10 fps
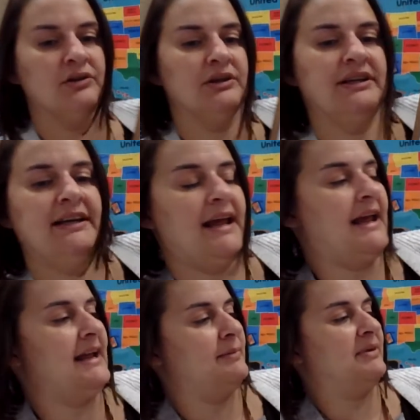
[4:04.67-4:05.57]
I only need
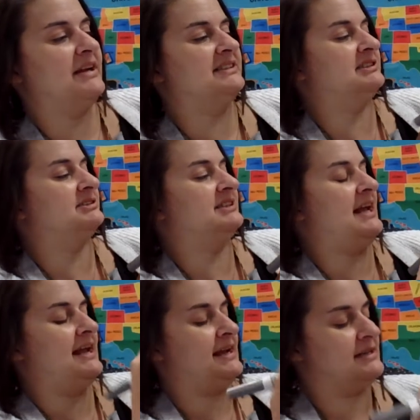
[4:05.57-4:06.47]
eight because there's
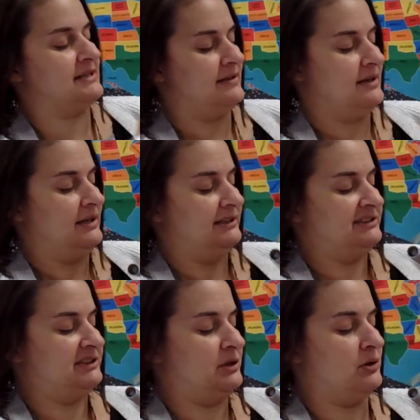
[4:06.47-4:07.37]
eight.
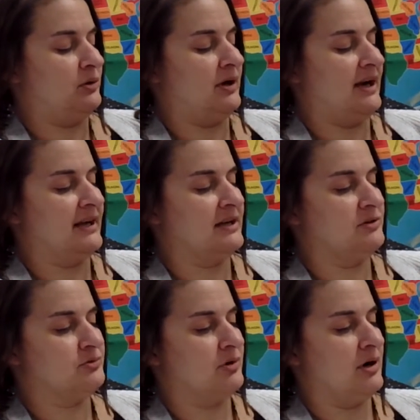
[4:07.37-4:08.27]
So I
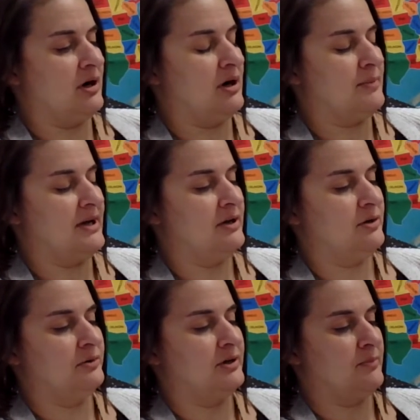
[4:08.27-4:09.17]
can draw my
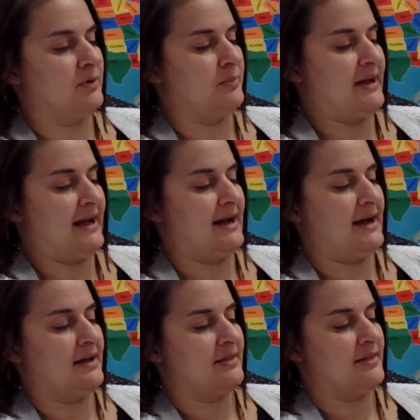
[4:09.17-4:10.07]
own number
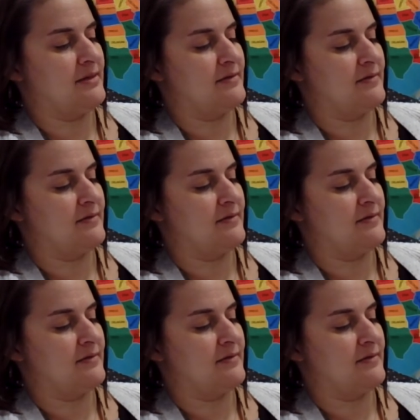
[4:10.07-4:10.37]
path.